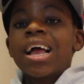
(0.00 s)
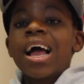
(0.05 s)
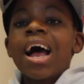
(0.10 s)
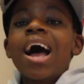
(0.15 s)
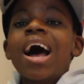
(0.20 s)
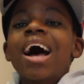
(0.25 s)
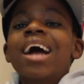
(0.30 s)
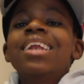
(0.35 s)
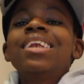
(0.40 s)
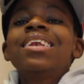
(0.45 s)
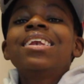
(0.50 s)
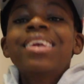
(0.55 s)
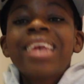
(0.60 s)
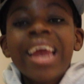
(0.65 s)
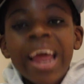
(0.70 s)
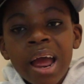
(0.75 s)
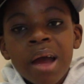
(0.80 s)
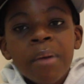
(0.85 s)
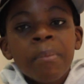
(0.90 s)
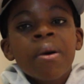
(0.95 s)
God
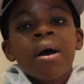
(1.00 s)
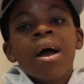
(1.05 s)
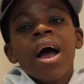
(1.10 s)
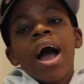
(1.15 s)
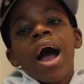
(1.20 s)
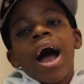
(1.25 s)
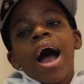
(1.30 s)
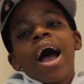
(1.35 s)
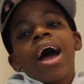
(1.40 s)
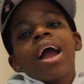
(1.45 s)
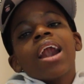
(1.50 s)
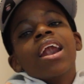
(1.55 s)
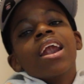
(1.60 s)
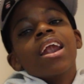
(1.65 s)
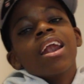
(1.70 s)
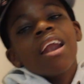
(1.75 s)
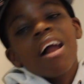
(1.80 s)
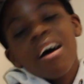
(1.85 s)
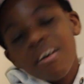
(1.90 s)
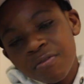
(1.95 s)
Damn, i
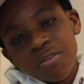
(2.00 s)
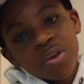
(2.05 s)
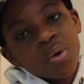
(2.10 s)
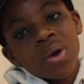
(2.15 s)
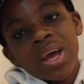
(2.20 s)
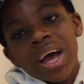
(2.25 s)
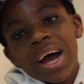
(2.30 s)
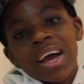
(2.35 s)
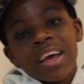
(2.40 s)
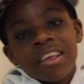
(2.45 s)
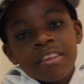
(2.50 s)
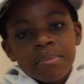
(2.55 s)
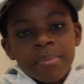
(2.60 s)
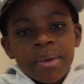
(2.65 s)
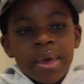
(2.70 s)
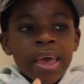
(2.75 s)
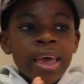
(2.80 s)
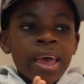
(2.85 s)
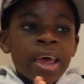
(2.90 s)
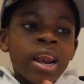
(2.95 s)
love you guys
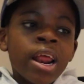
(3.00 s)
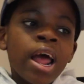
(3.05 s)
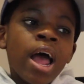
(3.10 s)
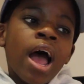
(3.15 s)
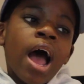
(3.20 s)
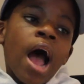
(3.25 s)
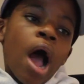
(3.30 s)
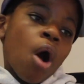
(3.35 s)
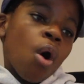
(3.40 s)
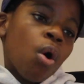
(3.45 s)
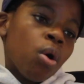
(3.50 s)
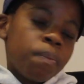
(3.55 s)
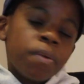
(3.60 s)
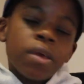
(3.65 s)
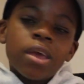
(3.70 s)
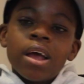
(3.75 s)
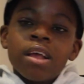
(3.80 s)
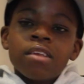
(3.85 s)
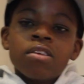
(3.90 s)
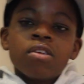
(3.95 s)
man i hope
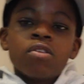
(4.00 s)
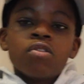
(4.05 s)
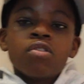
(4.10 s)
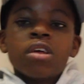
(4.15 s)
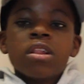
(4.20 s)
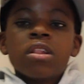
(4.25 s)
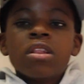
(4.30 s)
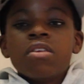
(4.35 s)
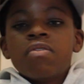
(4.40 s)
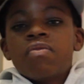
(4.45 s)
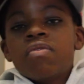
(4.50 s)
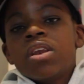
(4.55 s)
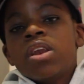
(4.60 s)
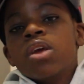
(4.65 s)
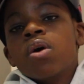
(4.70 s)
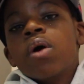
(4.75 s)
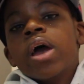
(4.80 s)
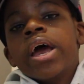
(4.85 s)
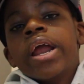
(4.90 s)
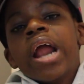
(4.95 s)
you guys enjoyed this
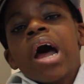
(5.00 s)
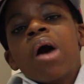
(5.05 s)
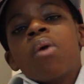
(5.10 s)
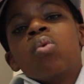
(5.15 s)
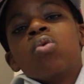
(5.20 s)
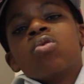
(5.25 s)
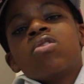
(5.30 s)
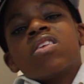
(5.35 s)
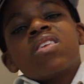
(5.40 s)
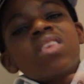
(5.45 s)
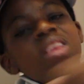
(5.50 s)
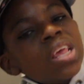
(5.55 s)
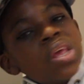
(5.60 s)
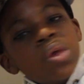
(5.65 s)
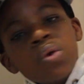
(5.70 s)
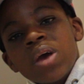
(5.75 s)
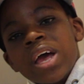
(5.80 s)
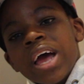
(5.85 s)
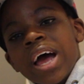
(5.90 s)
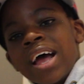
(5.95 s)
video and i will see
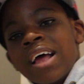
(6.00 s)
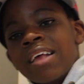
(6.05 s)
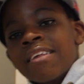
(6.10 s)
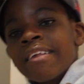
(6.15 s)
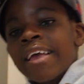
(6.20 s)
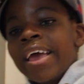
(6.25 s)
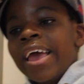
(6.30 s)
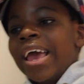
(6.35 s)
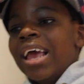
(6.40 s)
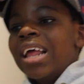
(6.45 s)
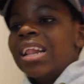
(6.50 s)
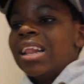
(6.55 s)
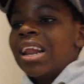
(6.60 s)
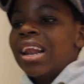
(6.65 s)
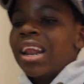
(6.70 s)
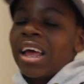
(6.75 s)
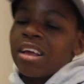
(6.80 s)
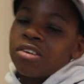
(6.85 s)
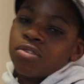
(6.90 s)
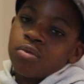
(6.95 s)
you guys in the
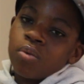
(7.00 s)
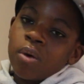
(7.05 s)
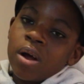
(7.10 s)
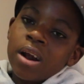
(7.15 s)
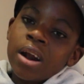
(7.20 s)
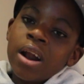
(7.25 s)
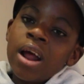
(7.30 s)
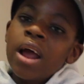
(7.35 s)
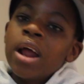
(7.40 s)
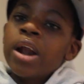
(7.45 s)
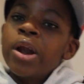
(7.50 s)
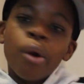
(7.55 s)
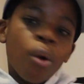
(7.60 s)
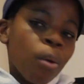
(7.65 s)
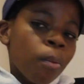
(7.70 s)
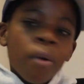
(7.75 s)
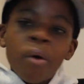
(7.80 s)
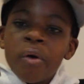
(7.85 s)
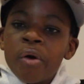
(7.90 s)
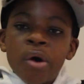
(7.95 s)
next one no
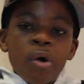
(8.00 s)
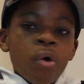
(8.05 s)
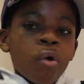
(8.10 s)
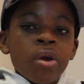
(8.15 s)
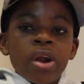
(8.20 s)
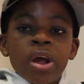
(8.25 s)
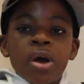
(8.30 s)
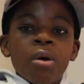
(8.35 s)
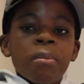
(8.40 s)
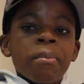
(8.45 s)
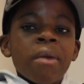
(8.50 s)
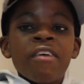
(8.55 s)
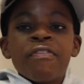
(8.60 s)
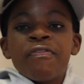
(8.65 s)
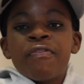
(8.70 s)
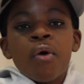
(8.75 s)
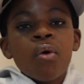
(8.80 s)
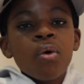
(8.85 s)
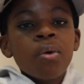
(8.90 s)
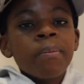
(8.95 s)
more recording on my
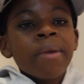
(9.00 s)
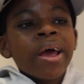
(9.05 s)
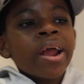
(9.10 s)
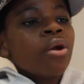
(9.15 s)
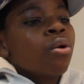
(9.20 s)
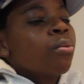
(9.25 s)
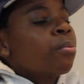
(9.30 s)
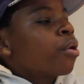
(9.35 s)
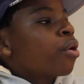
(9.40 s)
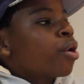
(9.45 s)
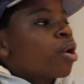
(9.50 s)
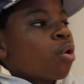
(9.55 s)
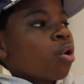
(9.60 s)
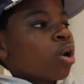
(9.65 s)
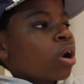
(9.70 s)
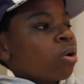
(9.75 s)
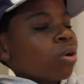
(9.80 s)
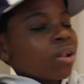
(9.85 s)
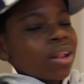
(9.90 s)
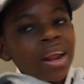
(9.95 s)
phone man no more
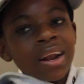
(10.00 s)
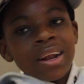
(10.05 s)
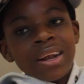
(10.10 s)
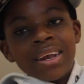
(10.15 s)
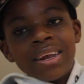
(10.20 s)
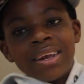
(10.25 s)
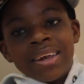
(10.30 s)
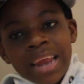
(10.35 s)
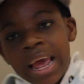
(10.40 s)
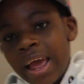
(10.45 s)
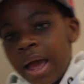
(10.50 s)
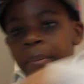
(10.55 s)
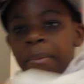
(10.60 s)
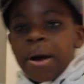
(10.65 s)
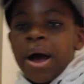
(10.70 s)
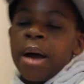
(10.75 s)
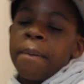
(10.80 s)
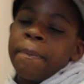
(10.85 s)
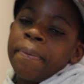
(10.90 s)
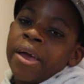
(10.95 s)
recording on that damn
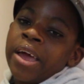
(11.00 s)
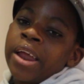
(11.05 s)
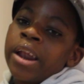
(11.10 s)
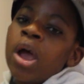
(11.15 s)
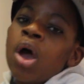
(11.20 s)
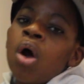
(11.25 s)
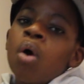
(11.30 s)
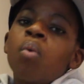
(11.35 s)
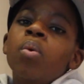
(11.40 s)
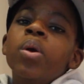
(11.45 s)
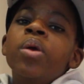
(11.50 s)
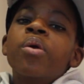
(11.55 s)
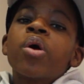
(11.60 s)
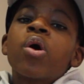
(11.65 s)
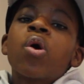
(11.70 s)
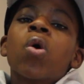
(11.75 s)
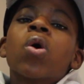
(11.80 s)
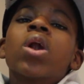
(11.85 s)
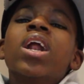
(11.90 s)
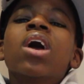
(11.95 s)
ipad we
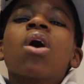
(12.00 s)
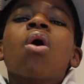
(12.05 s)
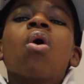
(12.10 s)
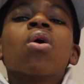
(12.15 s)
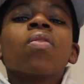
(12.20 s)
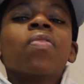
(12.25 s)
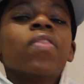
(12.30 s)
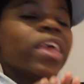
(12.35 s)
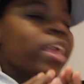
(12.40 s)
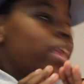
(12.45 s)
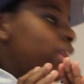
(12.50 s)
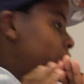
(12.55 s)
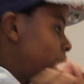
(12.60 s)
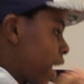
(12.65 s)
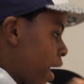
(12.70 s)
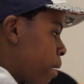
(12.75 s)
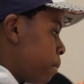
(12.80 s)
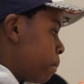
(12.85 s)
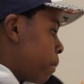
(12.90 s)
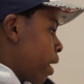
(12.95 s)
recording on the
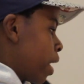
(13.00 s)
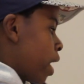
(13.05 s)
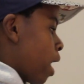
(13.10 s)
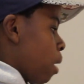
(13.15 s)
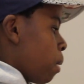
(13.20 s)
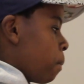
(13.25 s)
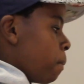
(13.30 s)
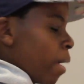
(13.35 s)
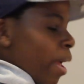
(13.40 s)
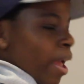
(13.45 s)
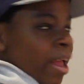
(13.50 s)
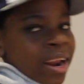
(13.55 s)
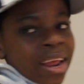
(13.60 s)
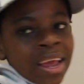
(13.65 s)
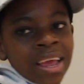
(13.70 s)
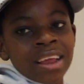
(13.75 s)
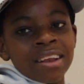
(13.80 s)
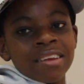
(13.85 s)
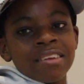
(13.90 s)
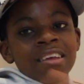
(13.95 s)
camera now man
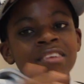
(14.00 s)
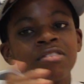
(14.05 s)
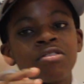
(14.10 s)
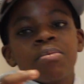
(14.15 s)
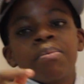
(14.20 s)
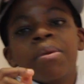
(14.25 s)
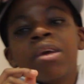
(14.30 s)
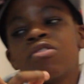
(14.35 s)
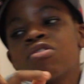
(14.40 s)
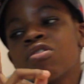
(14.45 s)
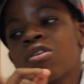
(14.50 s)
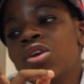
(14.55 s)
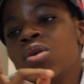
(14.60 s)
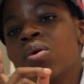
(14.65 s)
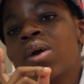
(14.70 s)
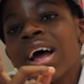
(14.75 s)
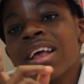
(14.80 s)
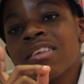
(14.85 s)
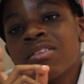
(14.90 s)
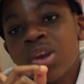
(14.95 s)
just to make sure you
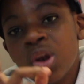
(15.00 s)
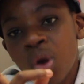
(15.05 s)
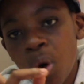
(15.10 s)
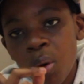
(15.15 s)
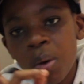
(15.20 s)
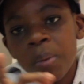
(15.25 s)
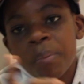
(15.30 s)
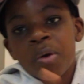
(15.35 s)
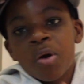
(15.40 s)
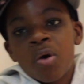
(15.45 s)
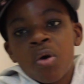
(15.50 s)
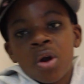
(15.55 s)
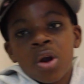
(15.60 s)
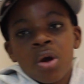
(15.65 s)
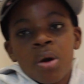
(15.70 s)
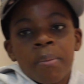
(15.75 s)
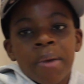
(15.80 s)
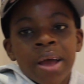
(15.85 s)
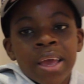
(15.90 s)
guys know i'm recording on